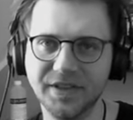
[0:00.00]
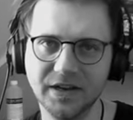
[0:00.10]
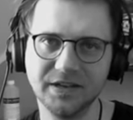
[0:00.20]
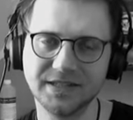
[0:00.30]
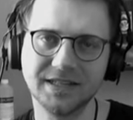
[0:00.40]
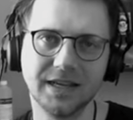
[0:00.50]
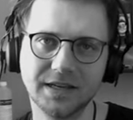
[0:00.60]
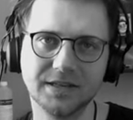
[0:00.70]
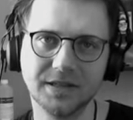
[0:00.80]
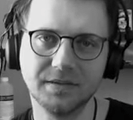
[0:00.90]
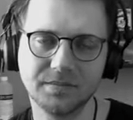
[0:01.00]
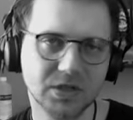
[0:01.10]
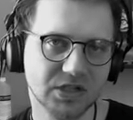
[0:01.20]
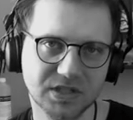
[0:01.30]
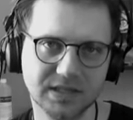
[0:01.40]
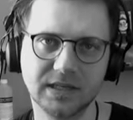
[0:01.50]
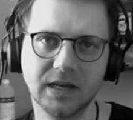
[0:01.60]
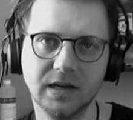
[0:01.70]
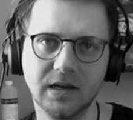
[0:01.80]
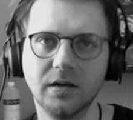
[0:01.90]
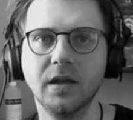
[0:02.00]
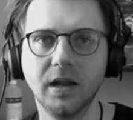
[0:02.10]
Then it's like just a scalar,